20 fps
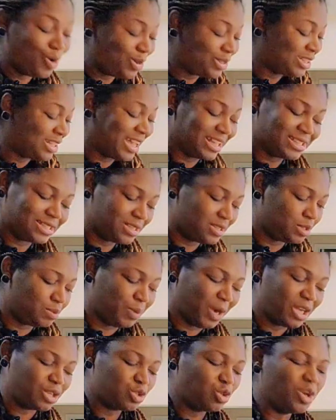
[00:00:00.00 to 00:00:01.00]
got his
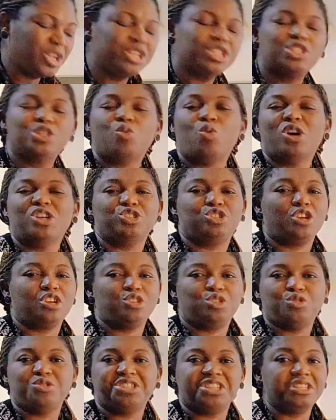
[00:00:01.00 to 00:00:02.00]
back. So she was just
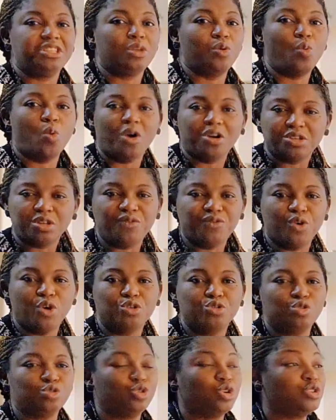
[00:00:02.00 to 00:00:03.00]
using the word of God
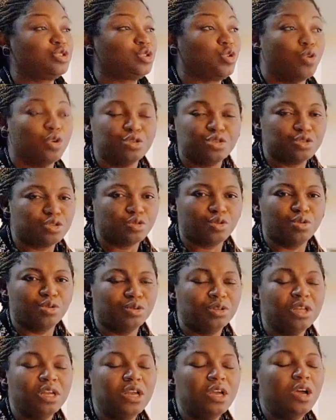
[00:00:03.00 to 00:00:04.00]
to just console
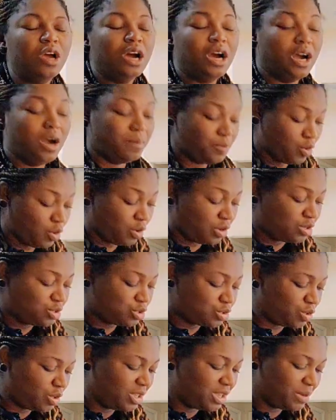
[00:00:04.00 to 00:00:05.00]

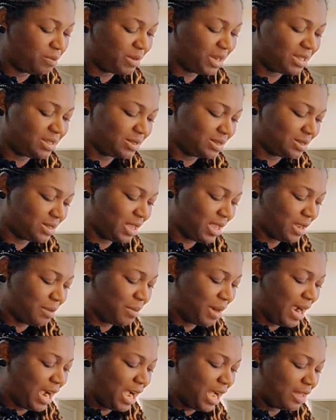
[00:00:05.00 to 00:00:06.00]
him at the time.
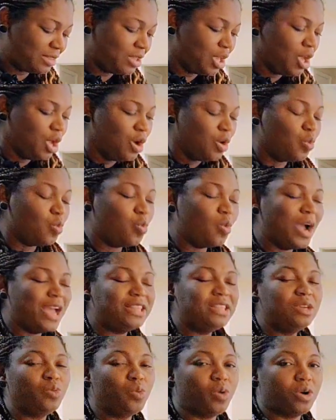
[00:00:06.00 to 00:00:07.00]
And when he was